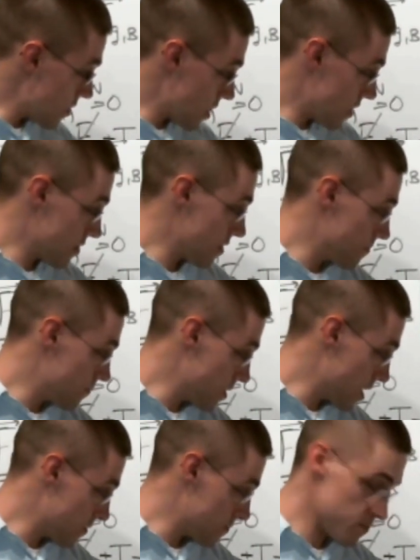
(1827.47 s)
as I
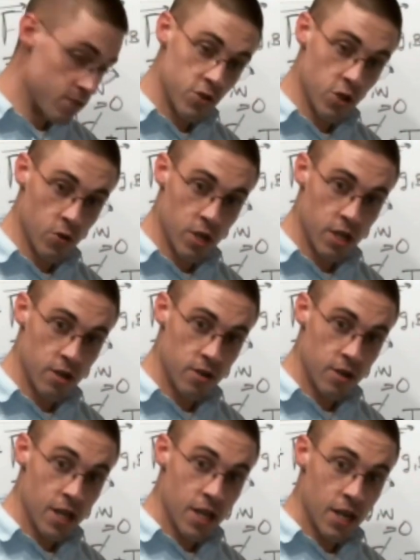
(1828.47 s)
have shown here,
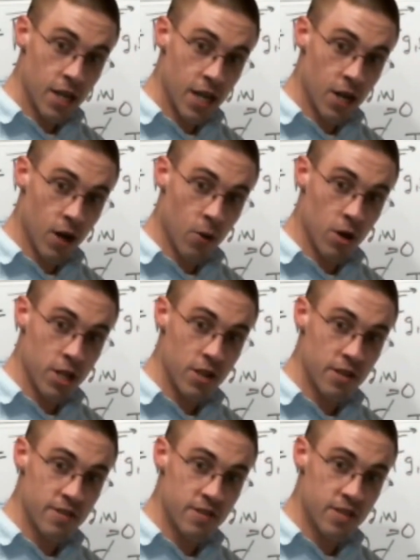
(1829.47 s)
now I want you to
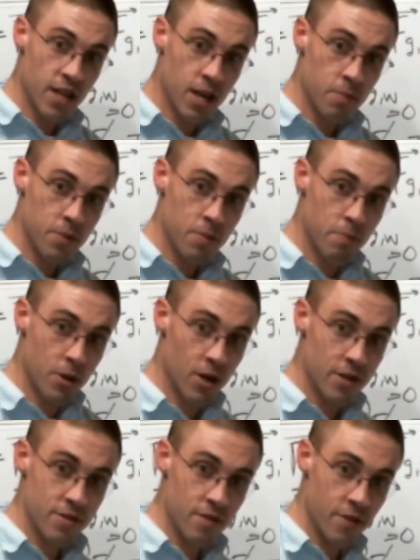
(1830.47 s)
stop,
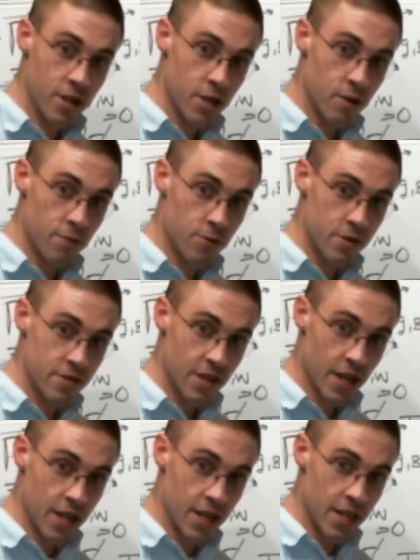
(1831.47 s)
pause the video for a
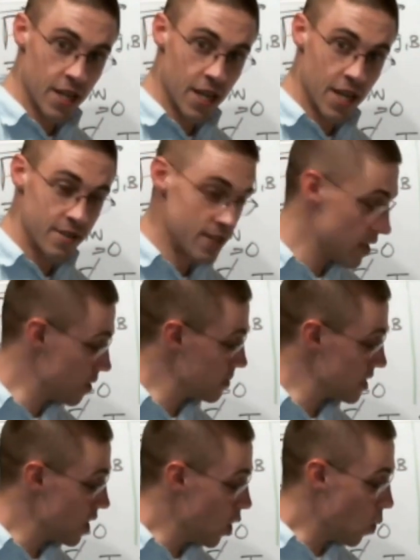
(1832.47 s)
second, and tell
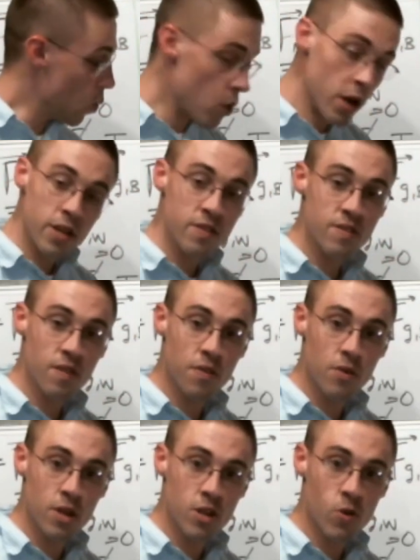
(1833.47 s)
me what is the
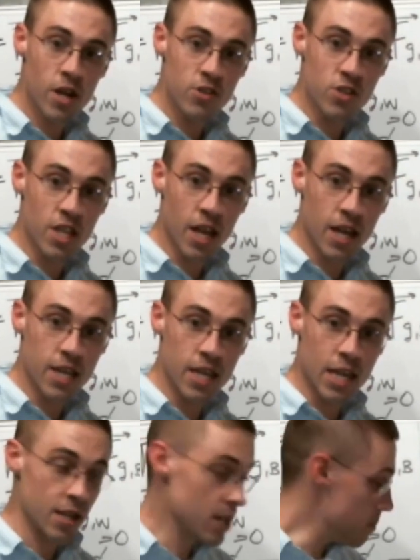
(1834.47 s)
third equation that I
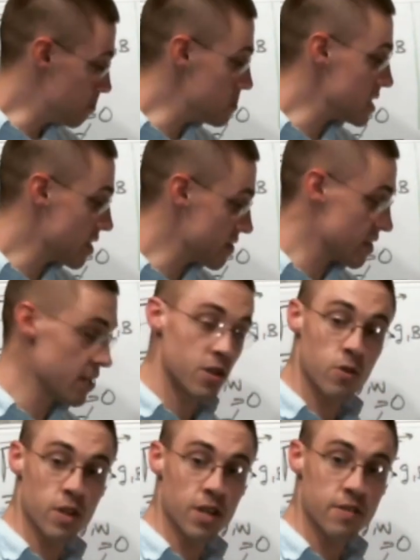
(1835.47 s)
get because I know
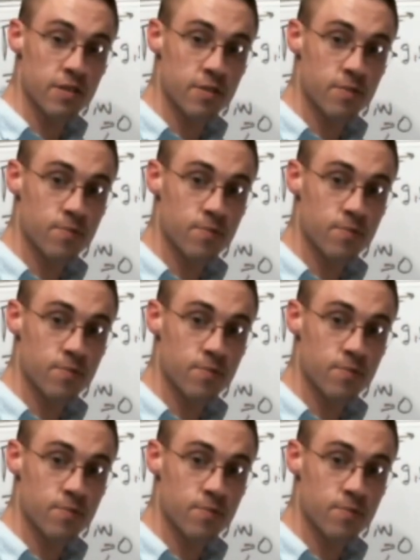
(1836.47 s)
this.